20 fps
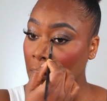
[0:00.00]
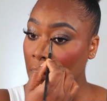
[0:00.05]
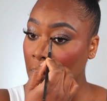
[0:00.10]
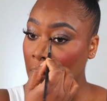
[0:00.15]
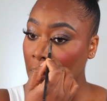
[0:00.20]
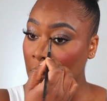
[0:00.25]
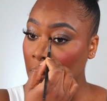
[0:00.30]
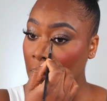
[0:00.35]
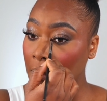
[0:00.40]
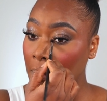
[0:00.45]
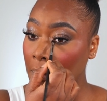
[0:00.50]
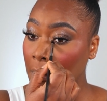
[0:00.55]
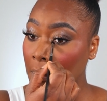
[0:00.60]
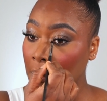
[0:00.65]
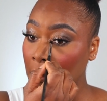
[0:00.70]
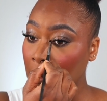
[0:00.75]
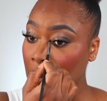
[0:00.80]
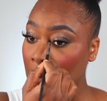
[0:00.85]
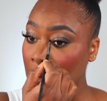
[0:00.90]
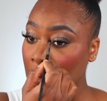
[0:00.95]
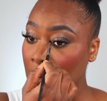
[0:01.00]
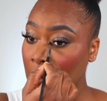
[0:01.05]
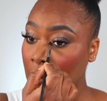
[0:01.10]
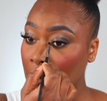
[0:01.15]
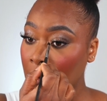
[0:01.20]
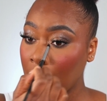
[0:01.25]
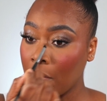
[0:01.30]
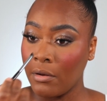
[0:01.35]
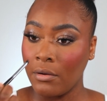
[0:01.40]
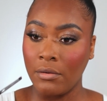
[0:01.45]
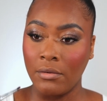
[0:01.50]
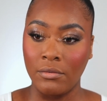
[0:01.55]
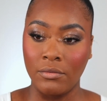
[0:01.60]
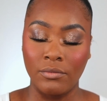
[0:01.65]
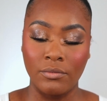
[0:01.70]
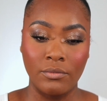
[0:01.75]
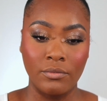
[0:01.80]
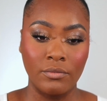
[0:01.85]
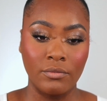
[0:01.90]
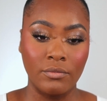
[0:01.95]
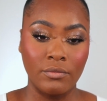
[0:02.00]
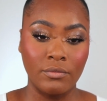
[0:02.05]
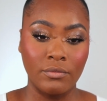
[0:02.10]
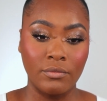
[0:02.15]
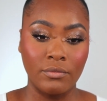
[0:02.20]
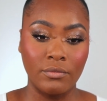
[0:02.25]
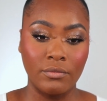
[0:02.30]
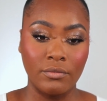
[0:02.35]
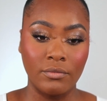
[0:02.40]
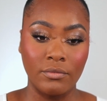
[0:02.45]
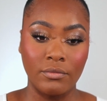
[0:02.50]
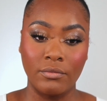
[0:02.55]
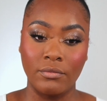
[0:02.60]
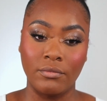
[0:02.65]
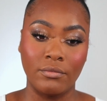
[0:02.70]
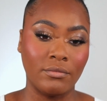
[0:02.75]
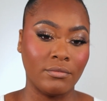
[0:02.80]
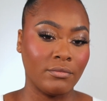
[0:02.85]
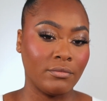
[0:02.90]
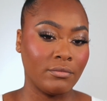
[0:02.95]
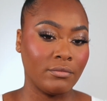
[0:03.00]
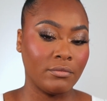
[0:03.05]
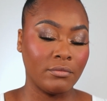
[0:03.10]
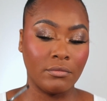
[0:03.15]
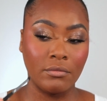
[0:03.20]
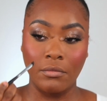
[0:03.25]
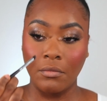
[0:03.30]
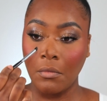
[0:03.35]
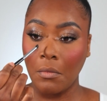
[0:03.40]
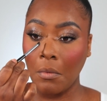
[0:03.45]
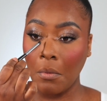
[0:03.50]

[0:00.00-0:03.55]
[no speech]